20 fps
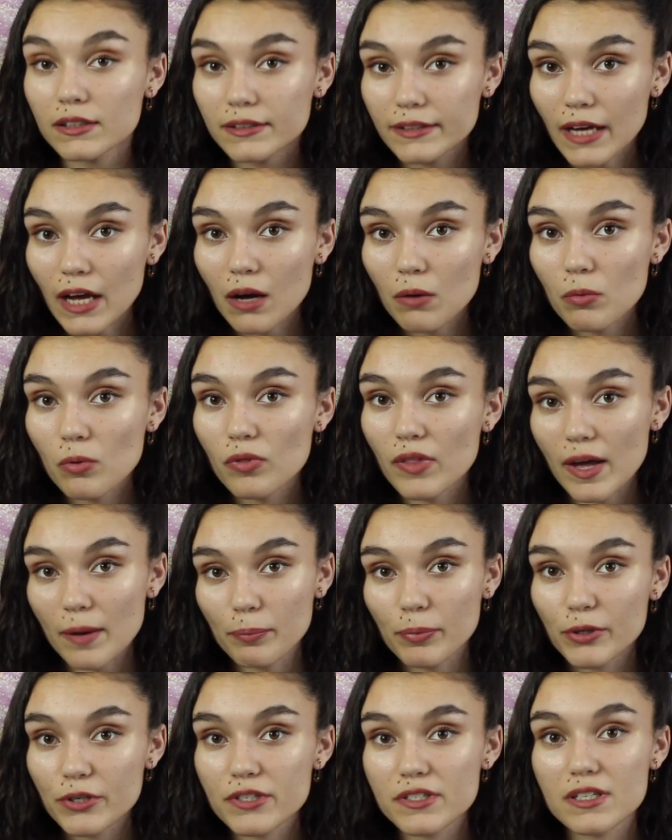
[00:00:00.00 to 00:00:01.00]
yeah, well,
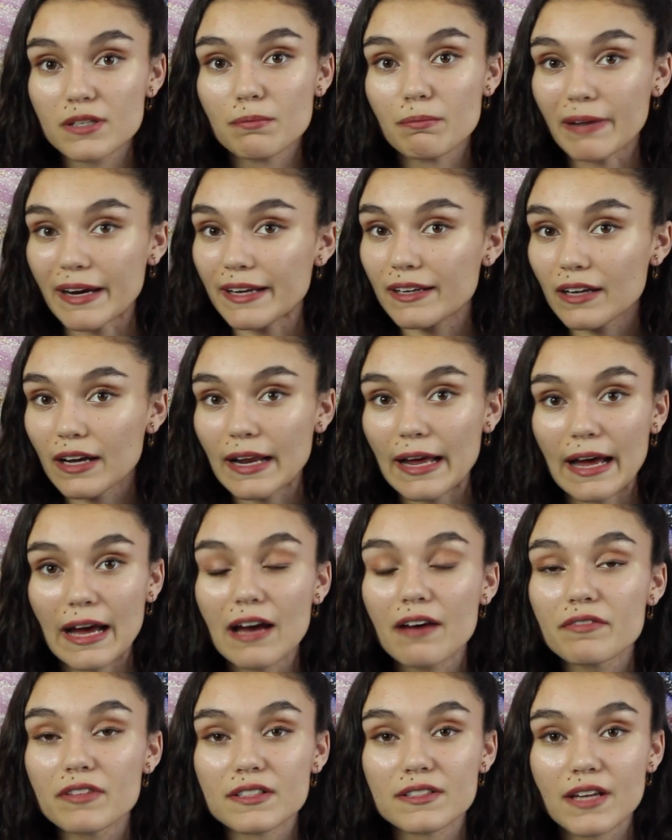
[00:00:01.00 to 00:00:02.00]
that person might not
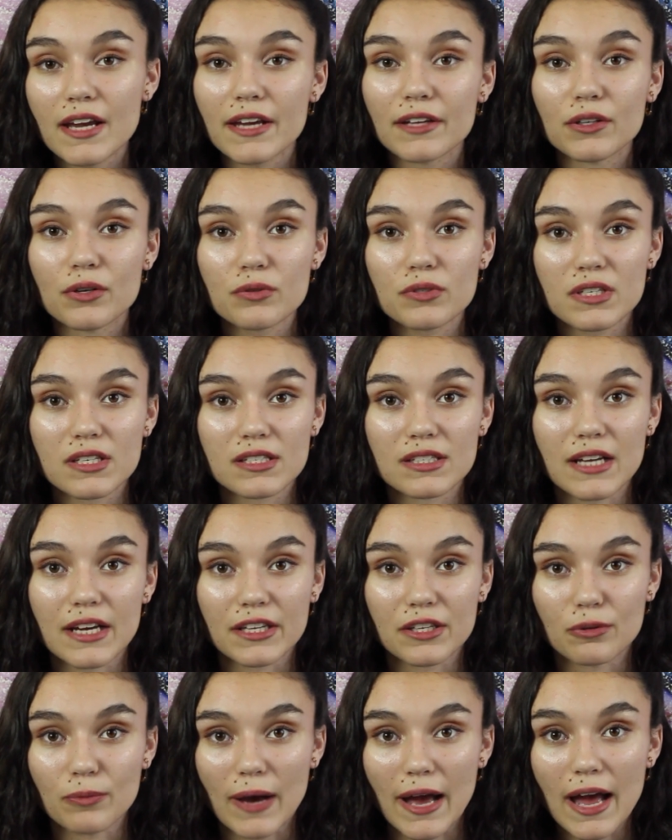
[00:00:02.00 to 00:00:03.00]
have the diagnosis
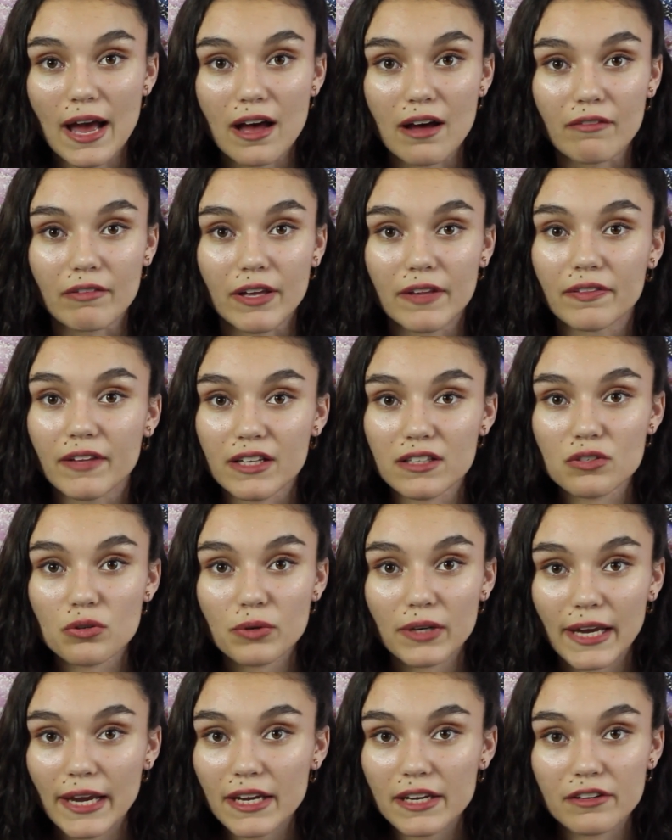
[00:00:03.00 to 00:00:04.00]
that you have, and that's
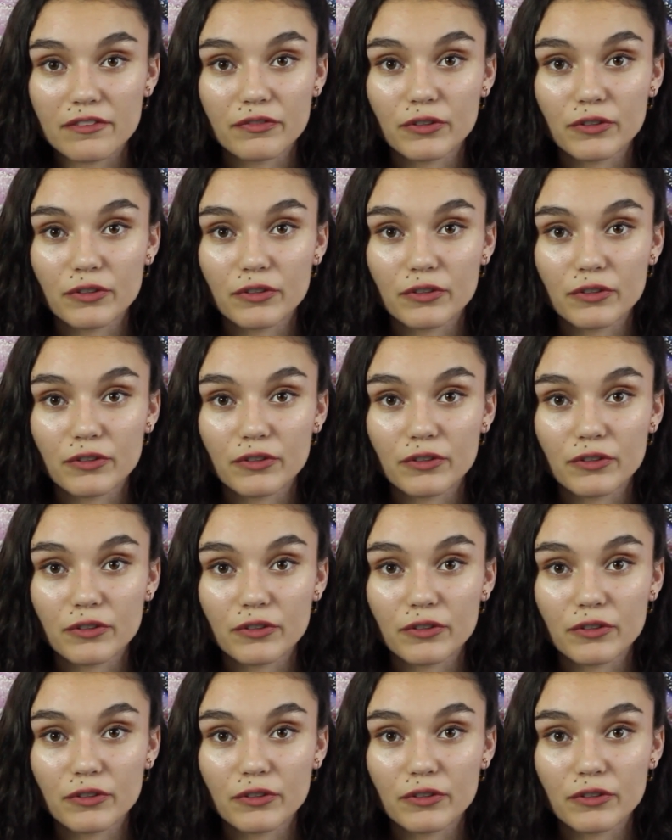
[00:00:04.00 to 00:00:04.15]
okay.